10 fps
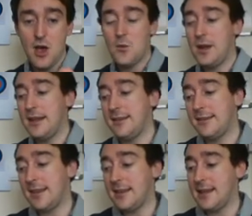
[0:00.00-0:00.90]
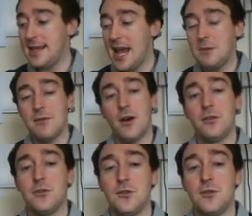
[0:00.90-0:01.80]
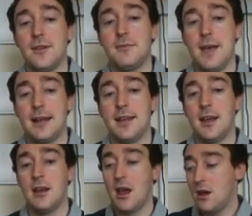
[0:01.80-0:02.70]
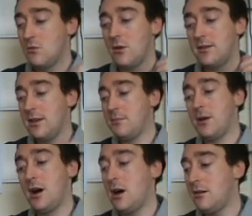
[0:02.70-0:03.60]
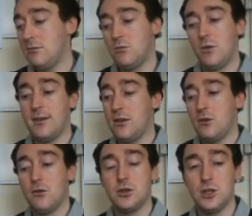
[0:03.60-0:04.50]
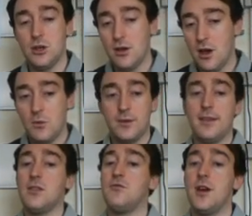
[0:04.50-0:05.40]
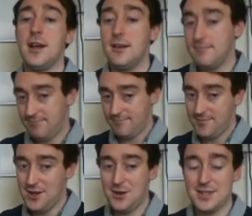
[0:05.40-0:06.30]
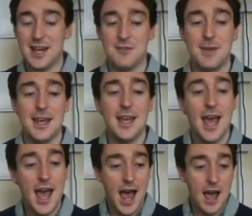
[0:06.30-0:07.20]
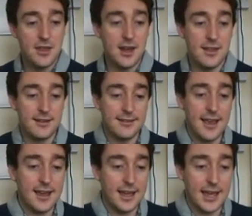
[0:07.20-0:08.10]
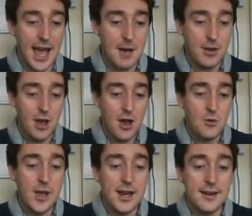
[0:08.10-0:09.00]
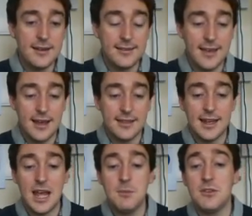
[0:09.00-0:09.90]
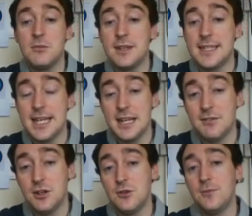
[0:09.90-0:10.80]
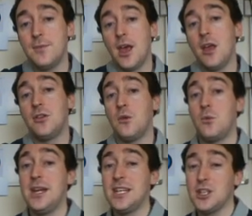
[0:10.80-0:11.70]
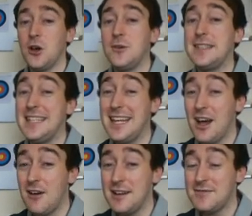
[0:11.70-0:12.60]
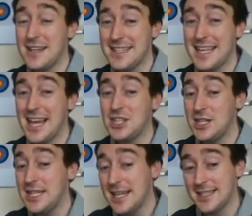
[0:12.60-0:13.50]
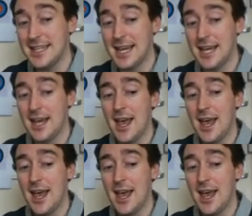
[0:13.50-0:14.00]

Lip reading: we need to say the name of our strongest magnet. Was it the bar? Was it the horseshoe? Was it the ring? You tell me. And then in the second gap, we're going to say the name of the material that we chose in our investigation yesterday.